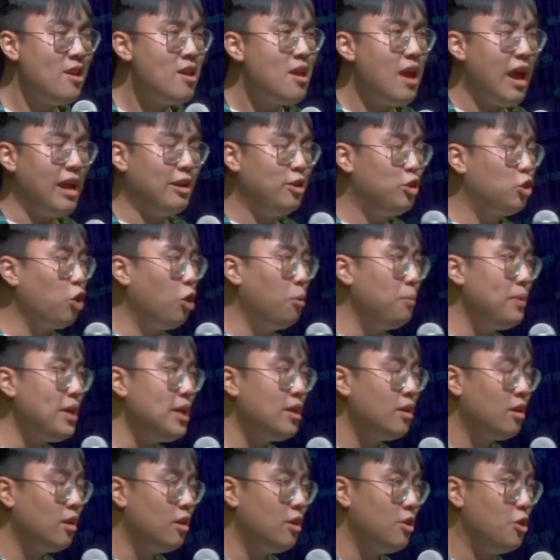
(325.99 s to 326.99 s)
And he told me,
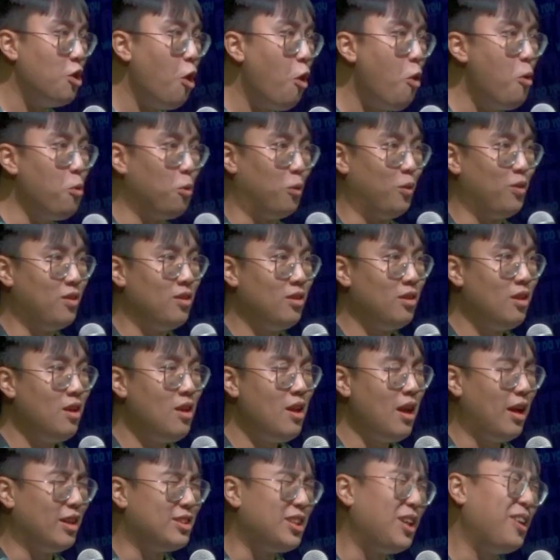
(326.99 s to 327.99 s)
no.
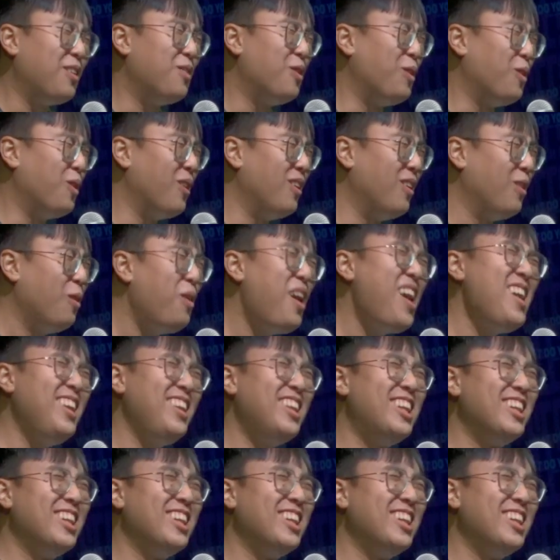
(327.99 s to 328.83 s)
I said, what?